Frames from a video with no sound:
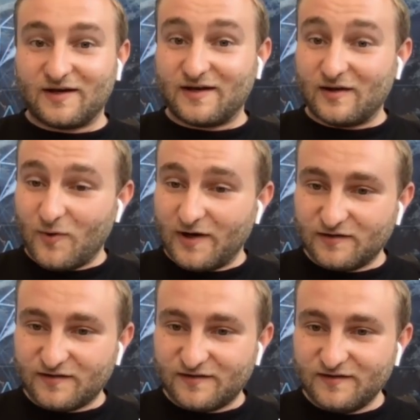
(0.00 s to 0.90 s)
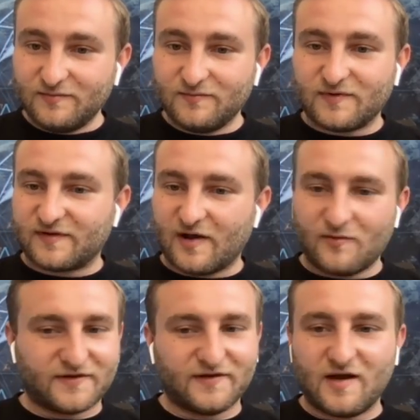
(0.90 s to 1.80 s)
You can get whitelisted. It's okay,
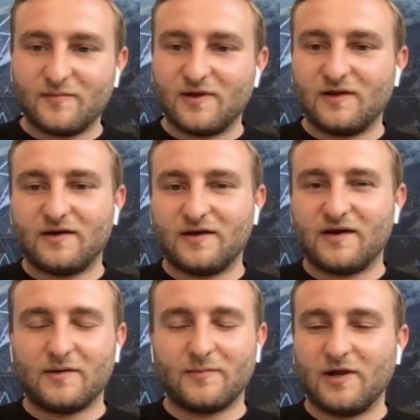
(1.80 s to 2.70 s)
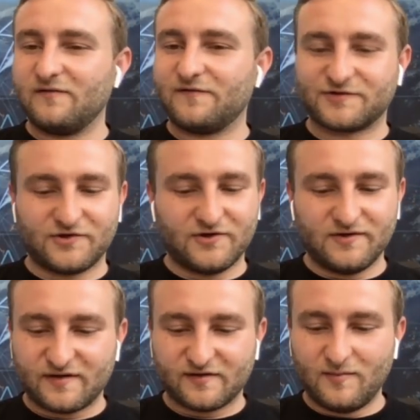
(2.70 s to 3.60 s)
we'll see an AML for
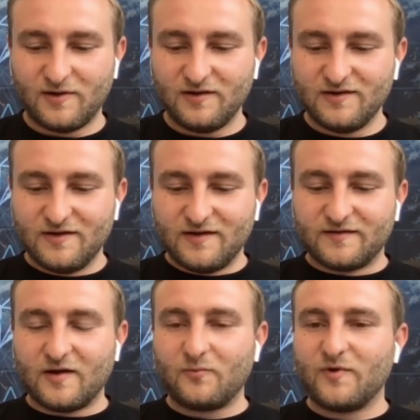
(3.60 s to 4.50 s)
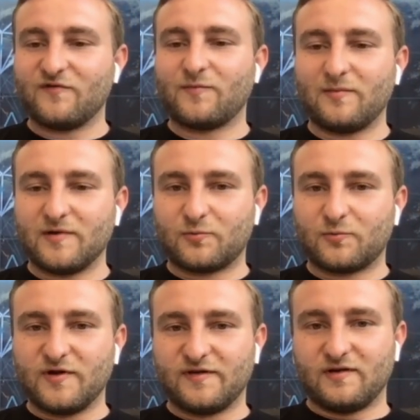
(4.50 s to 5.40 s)
sure, as normal. Then we have a public
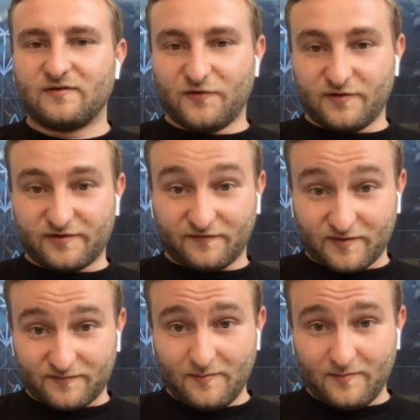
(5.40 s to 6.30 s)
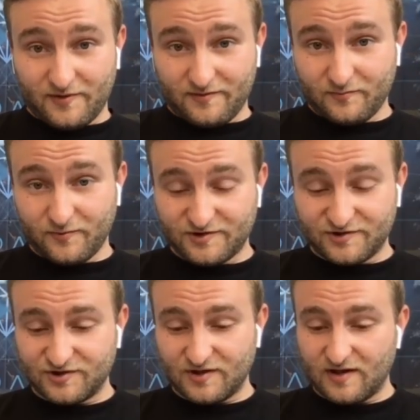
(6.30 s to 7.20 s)
pre-sale, 1st of September,
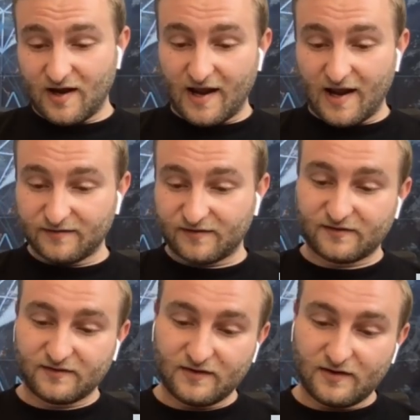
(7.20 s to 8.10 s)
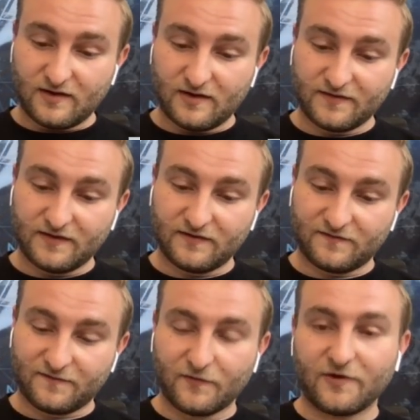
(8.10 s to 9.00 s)
which ends on
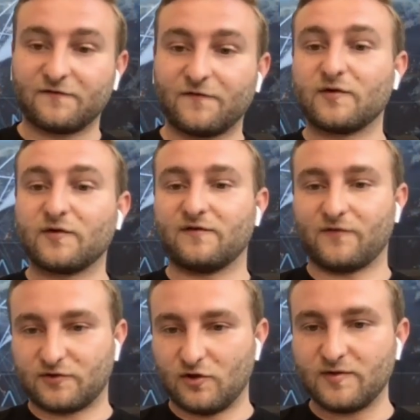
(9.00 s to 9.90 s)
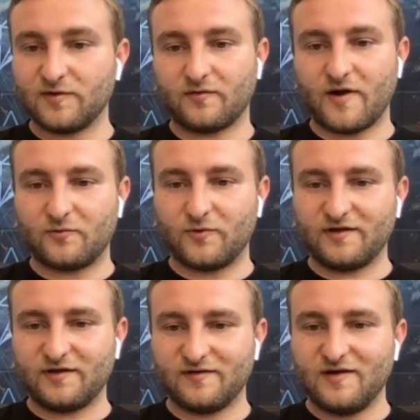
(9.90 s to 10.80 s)
the 31st of October, so 8
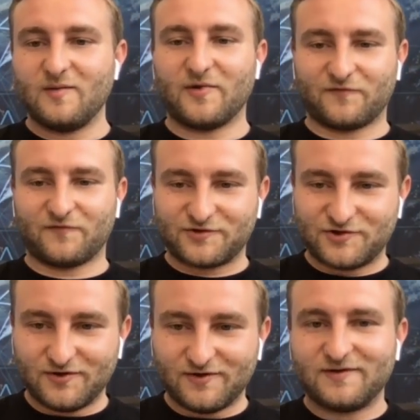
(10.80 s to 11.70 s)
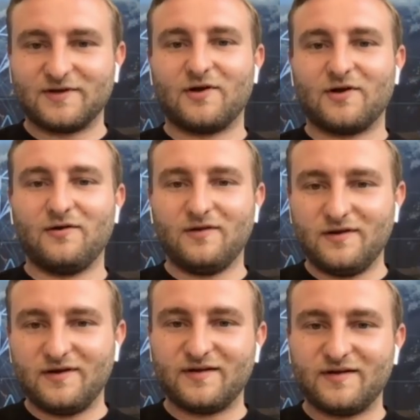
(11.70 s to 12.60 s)
weeks. But for sure, the goal
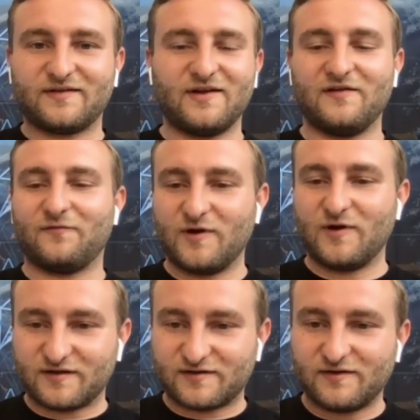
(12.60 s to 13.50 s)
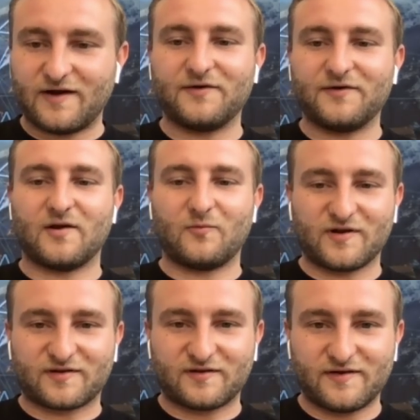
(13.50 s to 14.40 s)
is if we are sold out, then
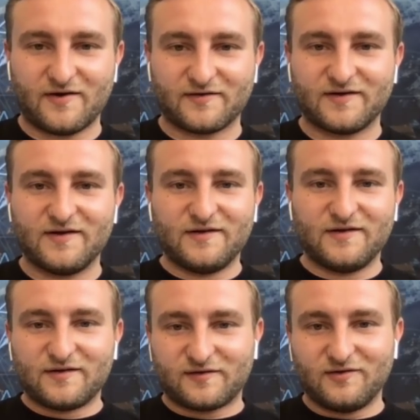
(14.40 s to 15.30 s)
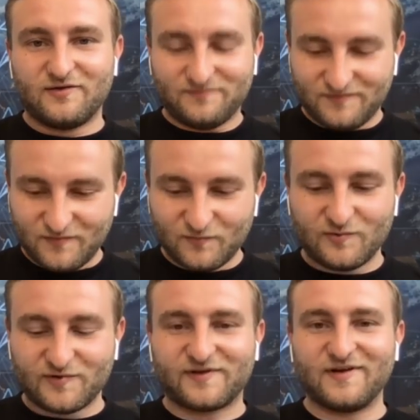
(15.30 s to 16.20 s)
we are sold out. So we
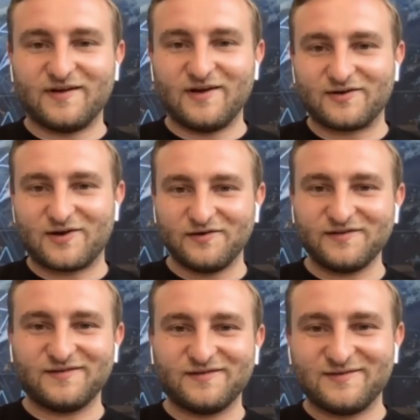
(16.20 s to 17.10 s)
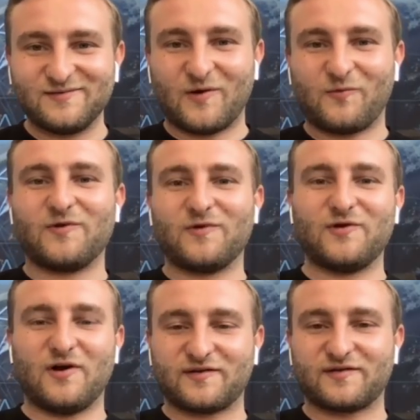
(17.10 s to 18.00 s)
will see how it goes. But we will
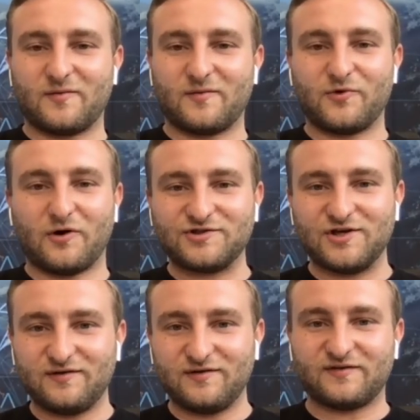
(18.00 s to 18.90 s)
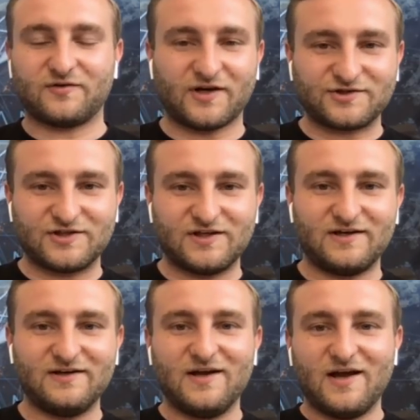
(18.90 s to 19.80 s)
do also some road shows to
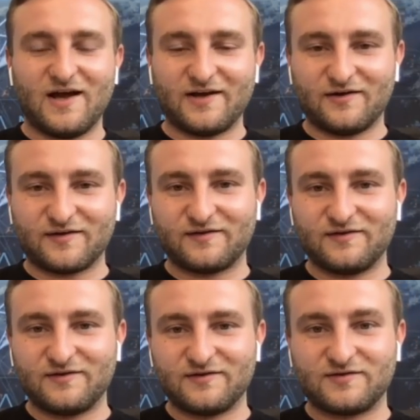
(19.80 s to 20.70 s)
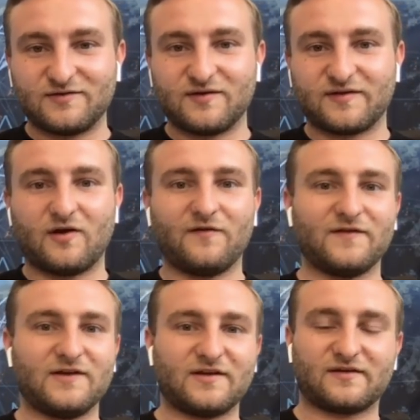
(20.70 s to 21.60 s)
Russia and also to
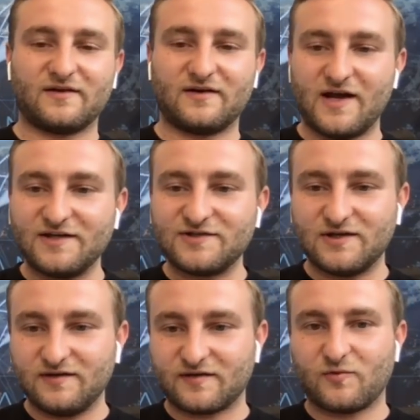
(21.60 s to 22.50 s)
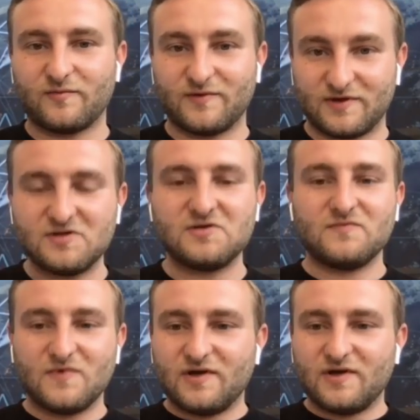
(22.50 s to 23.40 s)
Southeast Asia. This will be
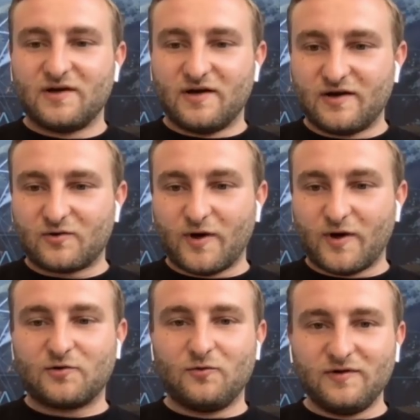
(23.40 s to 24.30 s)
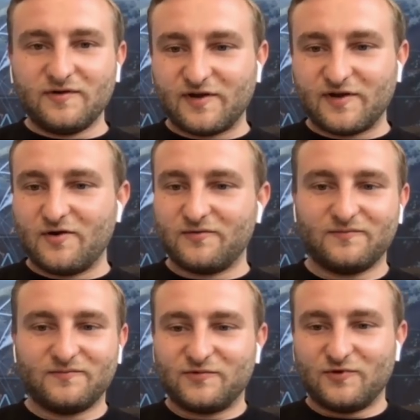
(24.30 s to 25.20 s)
quite cool. So
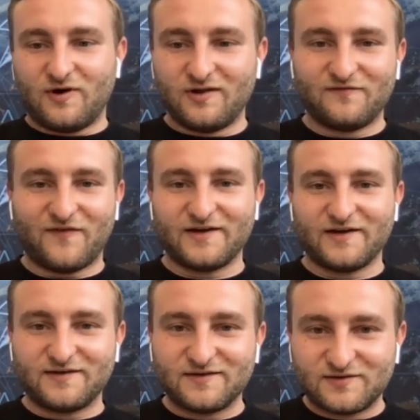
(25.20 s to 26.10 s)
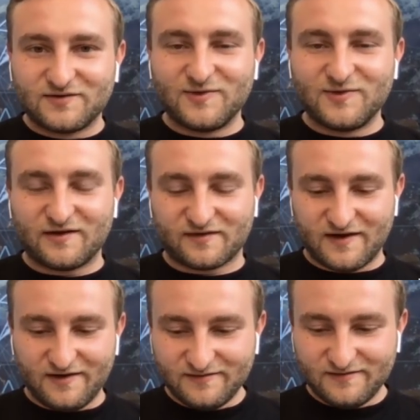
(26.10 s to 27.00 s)
you're all invited to meet us
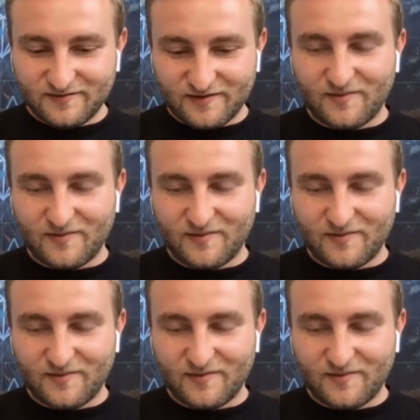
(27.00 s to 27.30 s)
there.